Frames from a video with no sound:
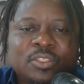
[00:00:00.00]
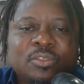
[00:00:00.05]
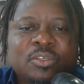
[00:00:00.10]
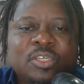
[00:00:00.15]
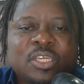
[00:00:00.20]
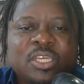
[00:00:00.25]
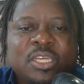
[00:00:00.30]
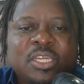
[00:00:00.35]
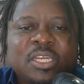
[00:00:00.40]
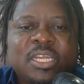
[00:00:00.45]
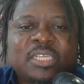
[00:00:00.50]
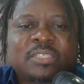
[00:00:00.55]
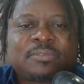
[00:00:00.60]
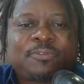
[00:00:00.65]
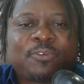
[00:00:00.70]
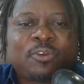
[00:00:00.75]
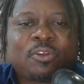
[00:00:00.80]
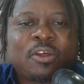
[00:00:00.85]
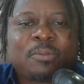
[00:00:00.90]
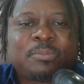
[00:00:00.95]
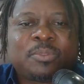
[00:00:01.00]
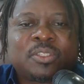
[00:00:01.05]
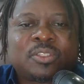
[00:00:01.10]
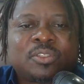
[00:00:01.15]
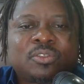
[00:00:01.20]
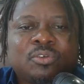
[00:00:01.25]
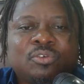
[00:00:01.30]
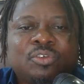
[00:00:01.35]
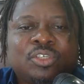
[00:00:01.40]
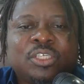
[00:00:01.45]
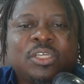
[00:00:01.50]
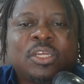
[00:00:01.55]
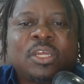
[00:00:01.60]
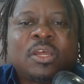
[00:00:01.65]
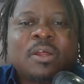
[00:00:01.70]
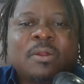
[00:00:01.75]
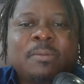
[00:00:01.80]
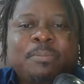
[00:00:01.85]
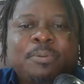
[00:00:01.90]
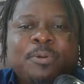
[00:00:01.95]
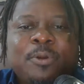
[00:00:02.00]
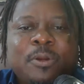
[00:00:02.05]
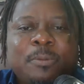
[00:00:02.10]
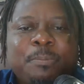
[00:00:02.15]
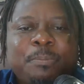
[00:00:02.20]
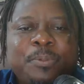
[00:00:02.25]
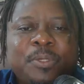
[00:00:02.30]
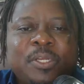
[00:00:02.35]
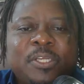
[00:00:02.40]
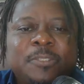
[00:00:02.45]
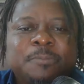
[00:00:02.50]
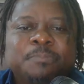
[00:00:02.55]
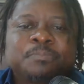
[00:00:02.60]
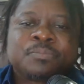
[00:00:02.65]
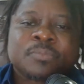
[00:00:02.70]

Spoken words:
Okay, let's follow up the story properly.